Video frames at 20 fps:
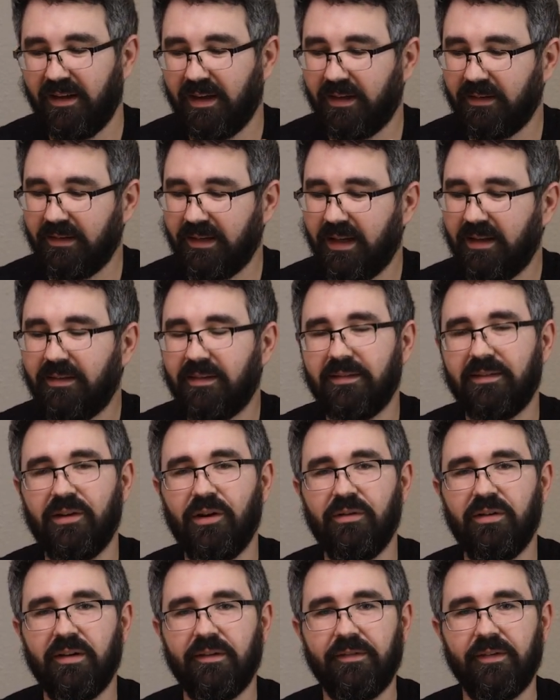A lens is
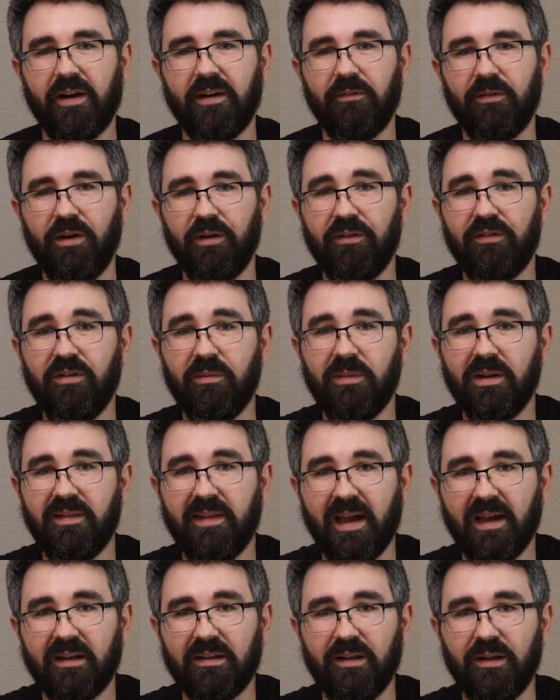no different. When you're zoomed in
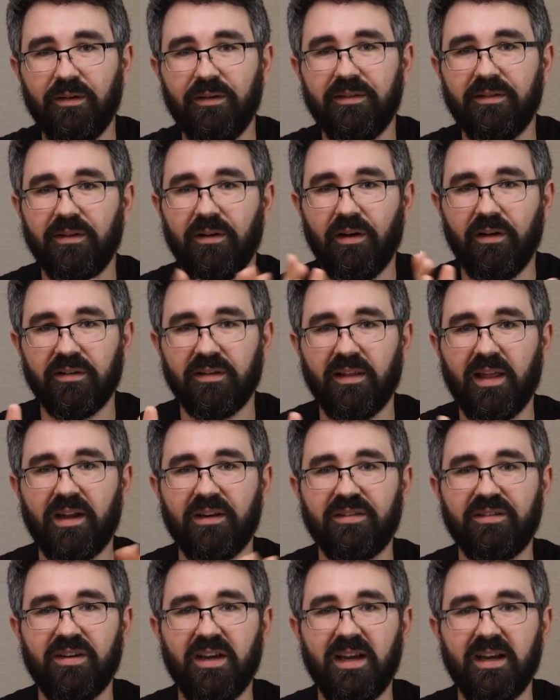that close, there's a lot
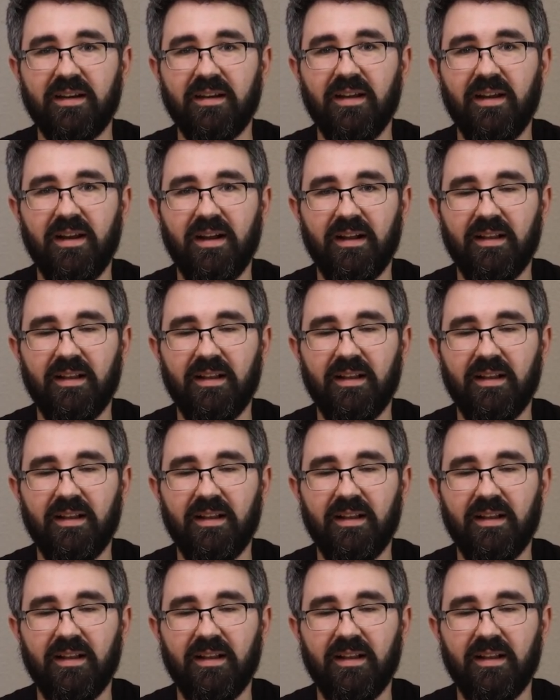of shake.